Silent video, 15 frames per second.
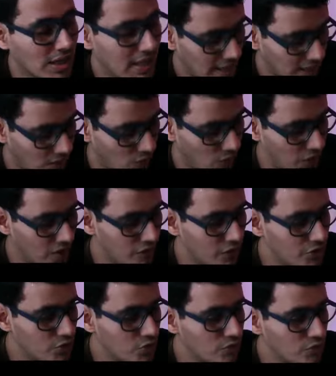and wherever
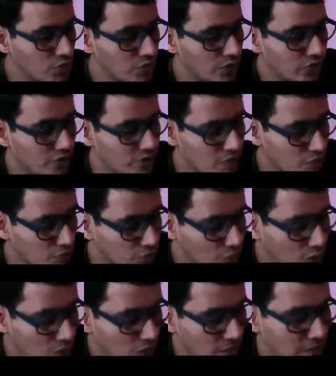you move, the
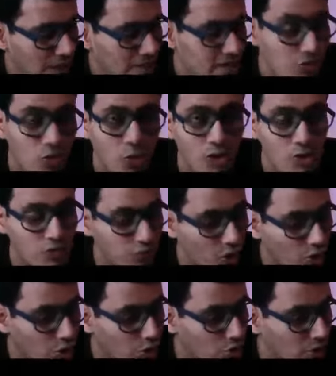swarm of bats is going to
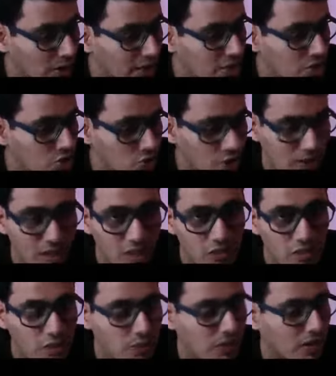follow you and destroy
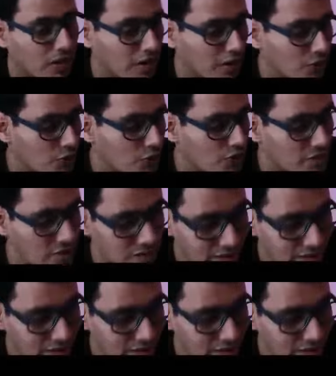everyone around you. This is the